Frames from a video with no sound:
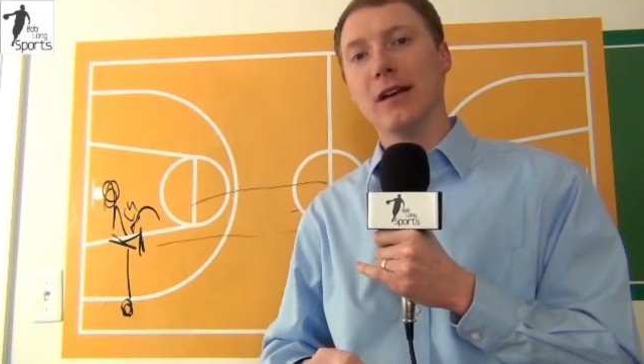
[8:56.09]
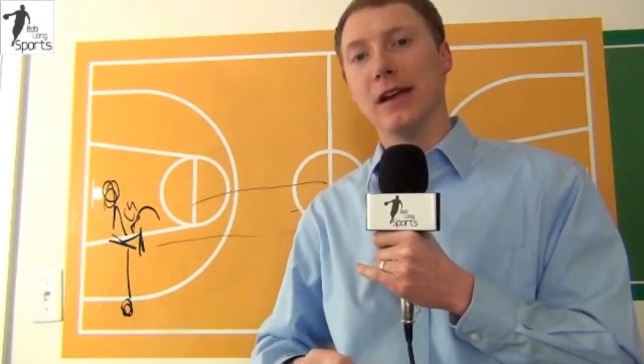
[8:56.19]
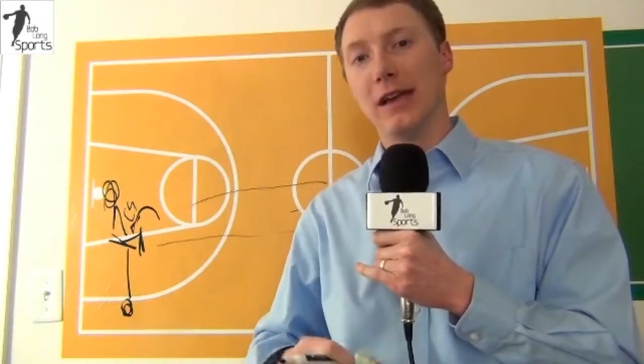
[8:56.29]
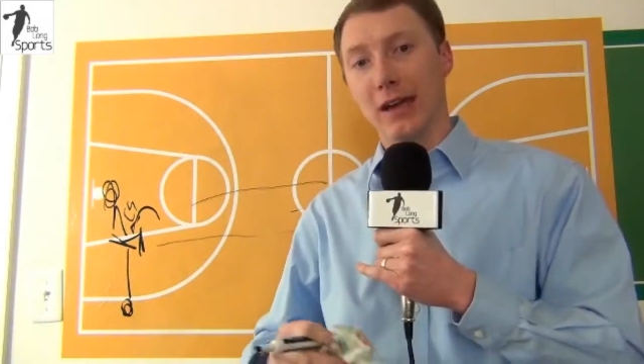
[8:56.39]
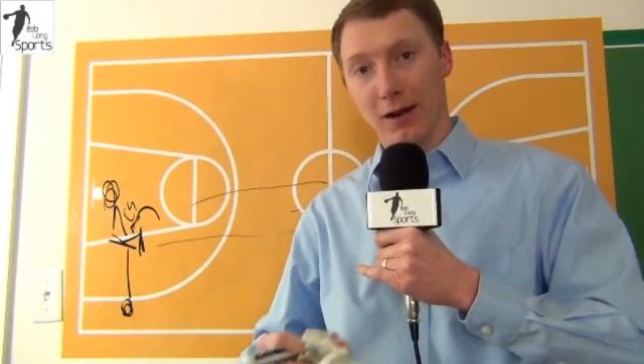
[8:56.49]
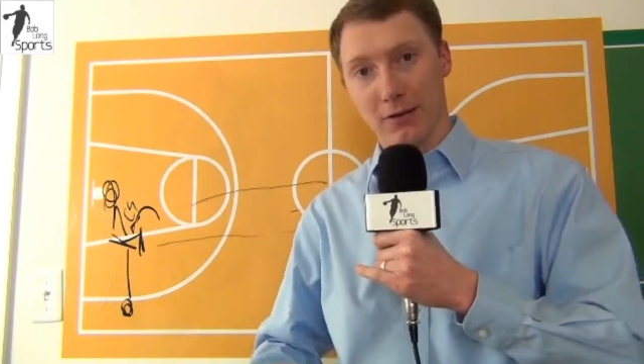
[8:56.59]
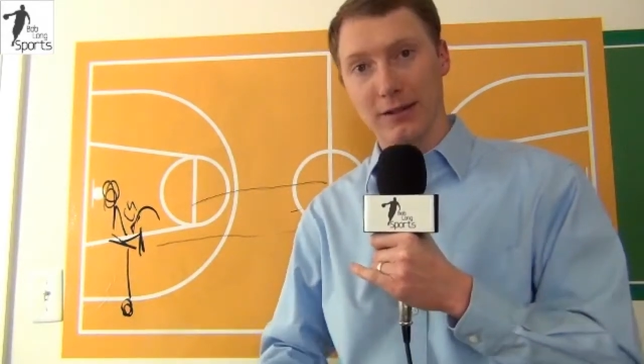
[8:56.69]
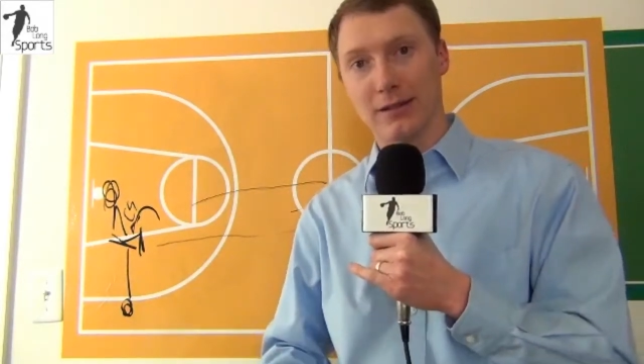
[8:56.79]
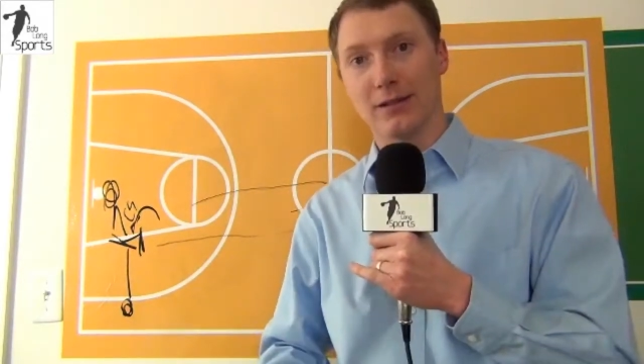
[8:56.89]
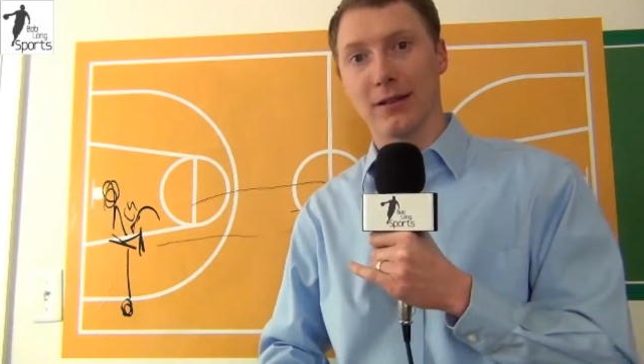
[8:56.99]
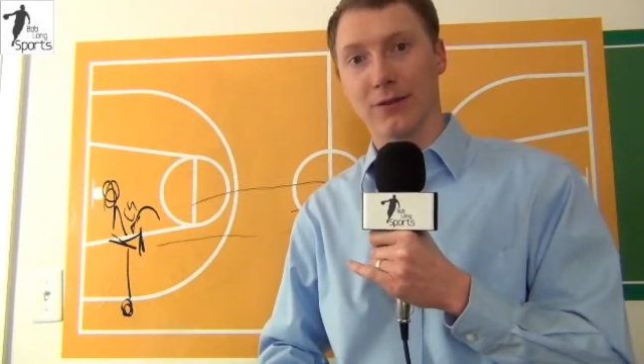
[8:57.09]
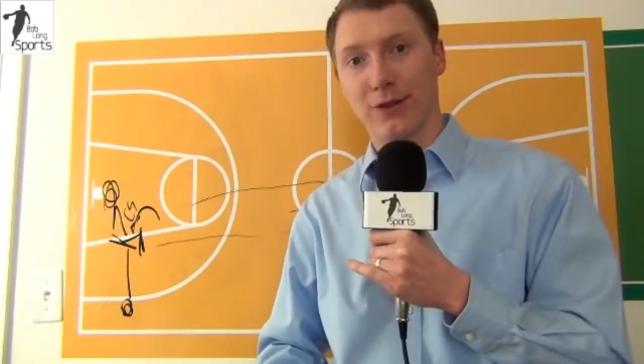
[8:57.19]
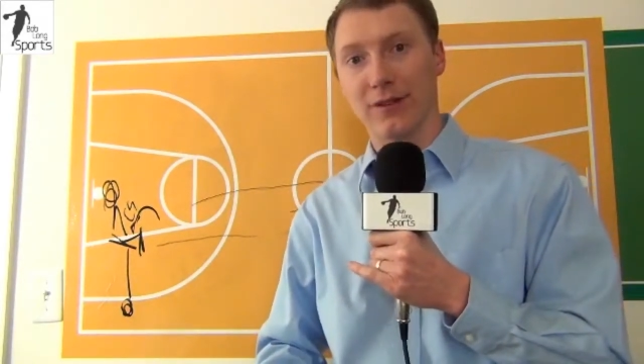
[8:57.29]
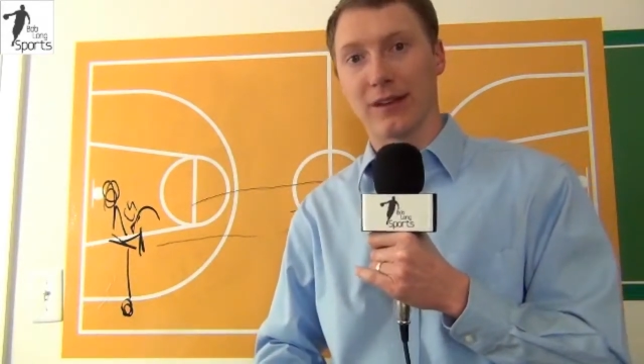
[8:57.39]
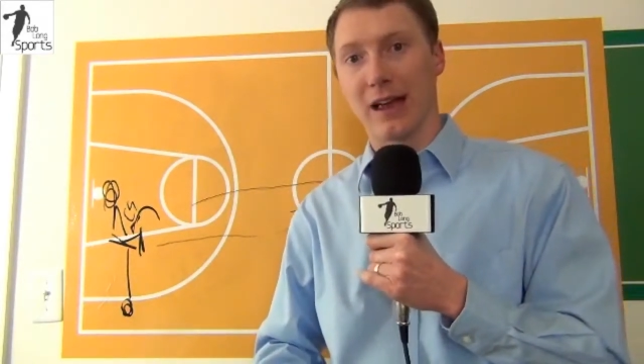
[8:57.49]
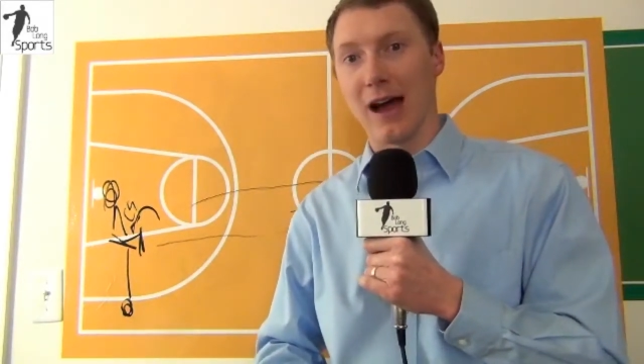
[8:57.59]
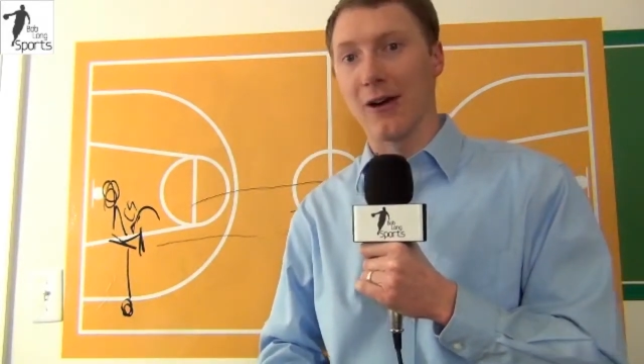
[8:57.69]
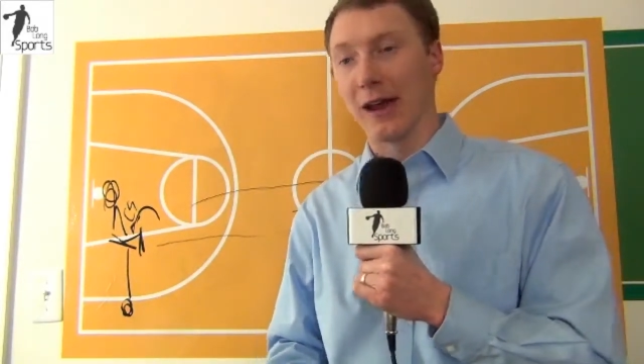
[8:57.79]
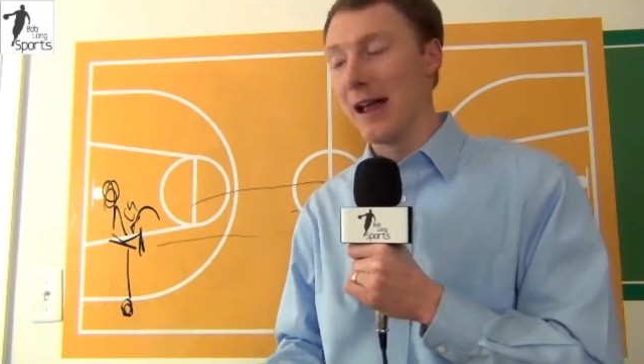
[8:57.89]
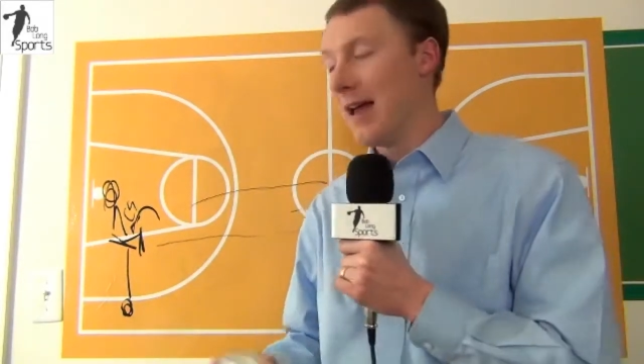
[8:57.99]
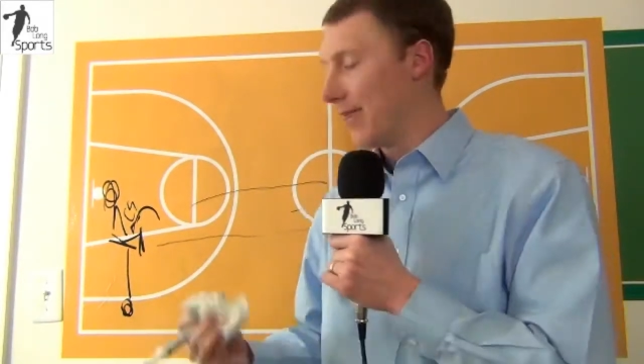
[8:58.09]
he increases his physicality.